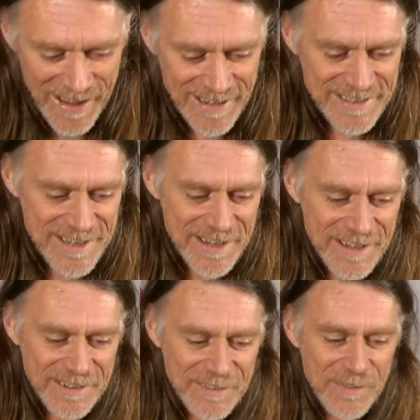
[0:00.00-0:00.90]

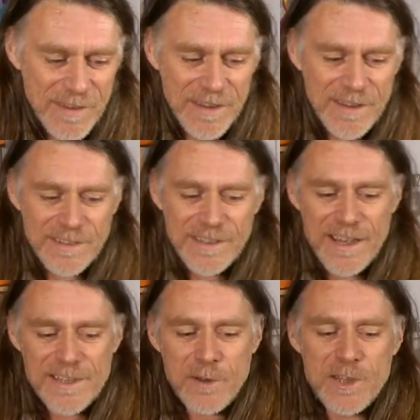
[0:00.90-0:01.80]
And,
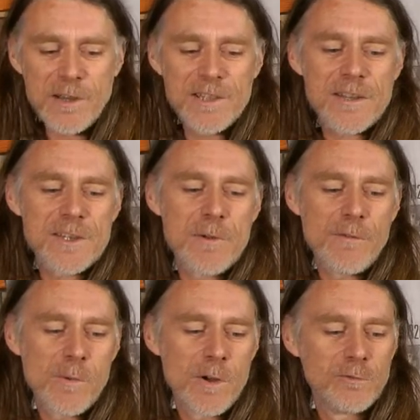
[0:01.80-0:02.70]
yeah, so shout-outs to
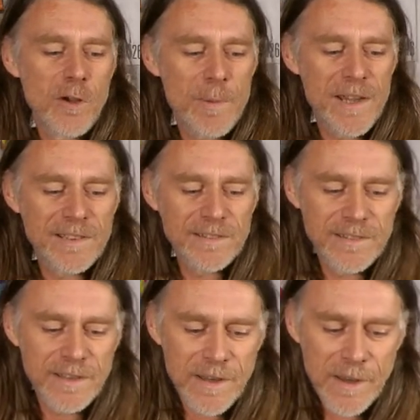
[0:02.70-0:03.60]
everyone. Robin,
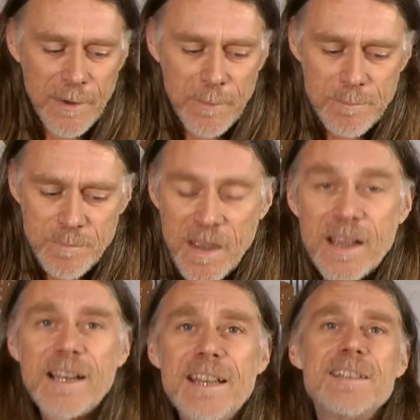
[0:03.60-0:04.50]

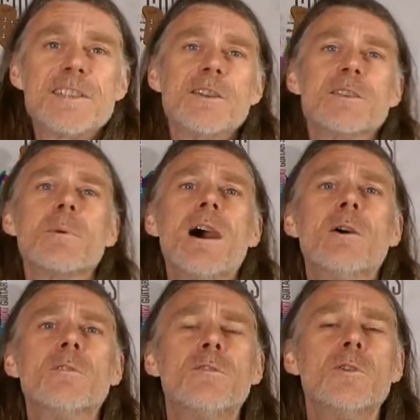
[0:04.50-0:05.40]
Clinton as
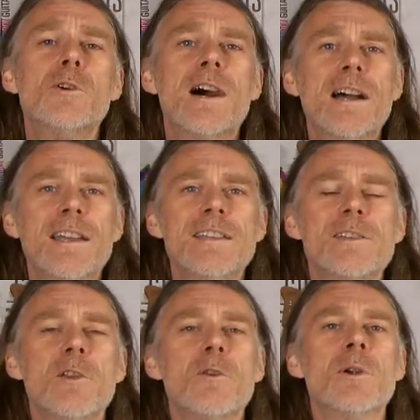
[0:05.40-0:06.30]
well, for he's
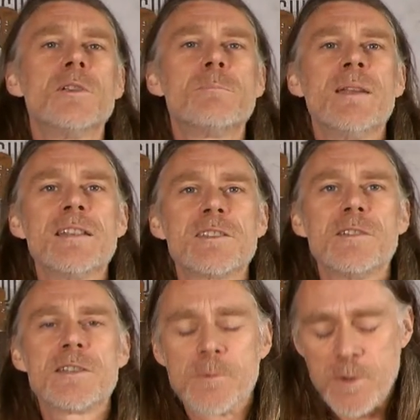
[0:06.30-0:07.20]
another one who's been
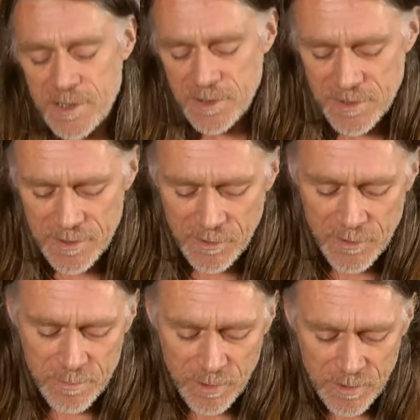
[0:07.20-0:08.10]
answering some questions
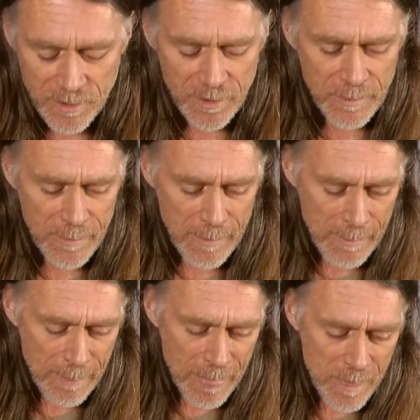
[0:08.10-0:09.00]
on the blog,
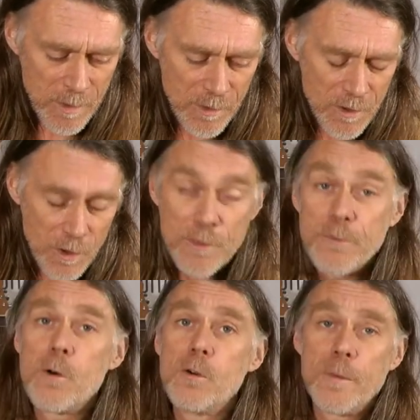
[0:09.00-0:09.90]
on the
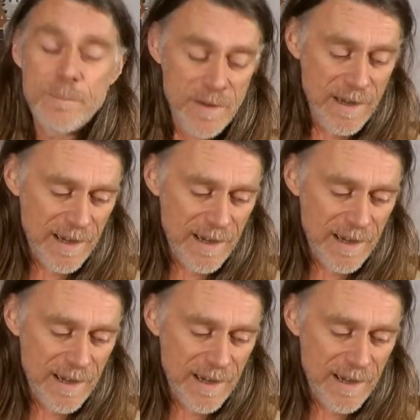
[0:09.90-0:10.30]
forum.